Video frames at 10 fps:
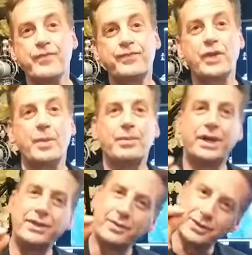but there
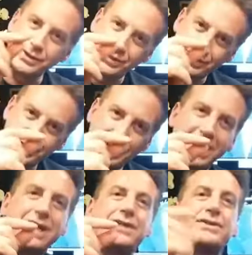were still
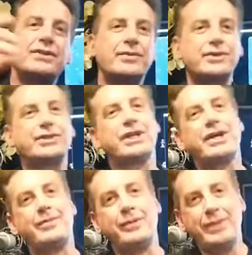delays and there were still a couple
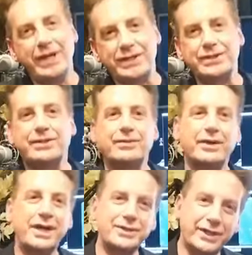mics that were
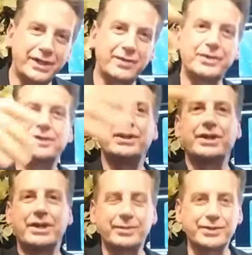hesitant. There were still a
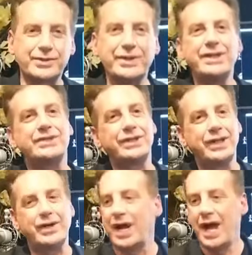couple screens that didn't go.
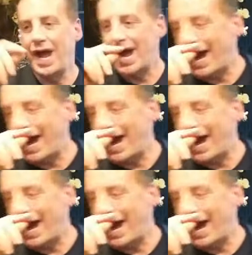I